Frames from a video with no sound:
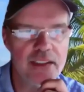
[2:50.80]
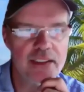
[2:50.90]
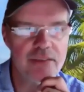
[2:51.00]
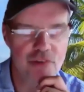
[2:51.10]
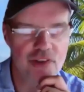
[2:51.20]

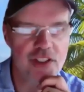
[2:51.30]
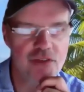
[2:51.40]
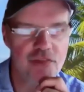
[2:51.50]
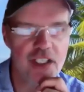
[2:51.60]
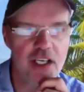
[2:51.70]
For this
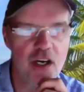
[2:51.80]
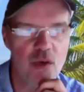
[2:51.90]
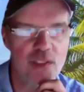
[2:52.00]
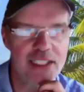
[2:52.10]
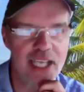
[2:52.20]
video,
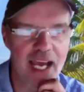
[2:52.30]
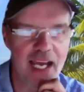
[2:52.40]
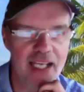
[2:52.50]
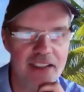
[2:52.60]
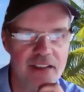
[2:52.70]
we
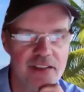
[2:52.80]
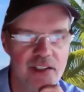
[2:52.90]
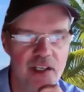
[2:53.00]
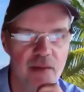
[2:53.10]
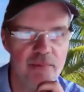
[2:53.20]
tagged
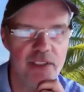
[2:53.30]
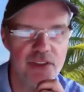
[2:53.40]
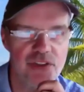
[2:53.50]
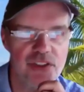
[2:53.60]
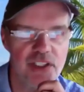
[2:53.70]
some
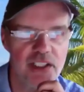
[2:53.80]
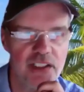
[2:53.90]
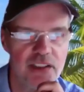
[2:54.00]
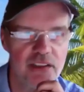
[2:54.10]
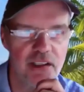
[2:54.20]

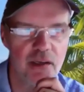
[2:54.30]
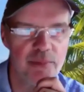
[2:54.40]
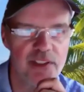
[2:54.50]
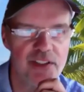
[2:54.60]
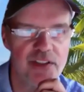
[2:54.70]
interesting
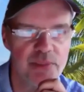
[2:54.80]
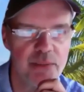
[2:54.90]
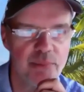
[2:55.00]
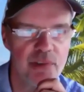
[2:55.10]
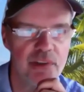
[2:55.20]
companies and
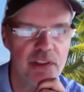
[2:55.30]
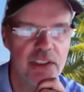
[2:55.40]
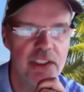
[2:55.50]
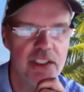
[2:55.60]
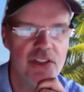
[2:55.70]
people.
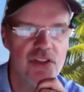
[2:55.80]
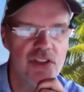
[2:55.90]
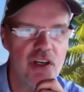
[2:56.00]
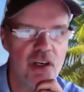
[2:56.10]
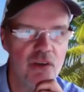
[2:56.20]

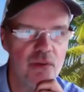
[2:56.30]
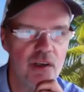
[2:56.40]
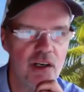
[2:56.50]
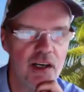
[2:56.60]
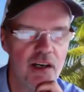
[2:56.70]
So
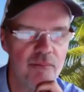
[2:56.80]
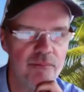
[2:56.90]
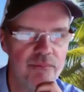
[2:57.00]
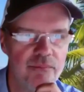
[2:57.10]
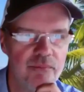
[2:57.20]

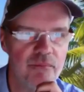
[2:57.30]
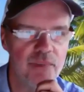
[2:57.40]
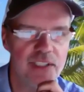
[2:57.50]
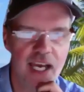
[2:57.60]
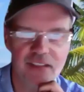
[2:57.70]
we
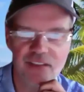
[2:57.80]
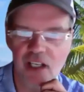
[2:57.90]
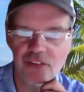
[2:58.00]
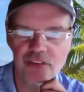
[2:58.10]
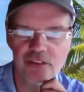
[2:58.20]
tagged
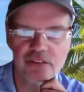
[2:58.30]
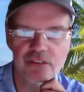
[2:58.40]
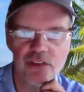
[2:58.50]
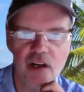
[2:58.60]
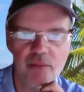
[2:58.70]
Donald
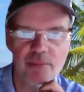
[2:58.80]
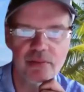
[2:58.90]
Trump.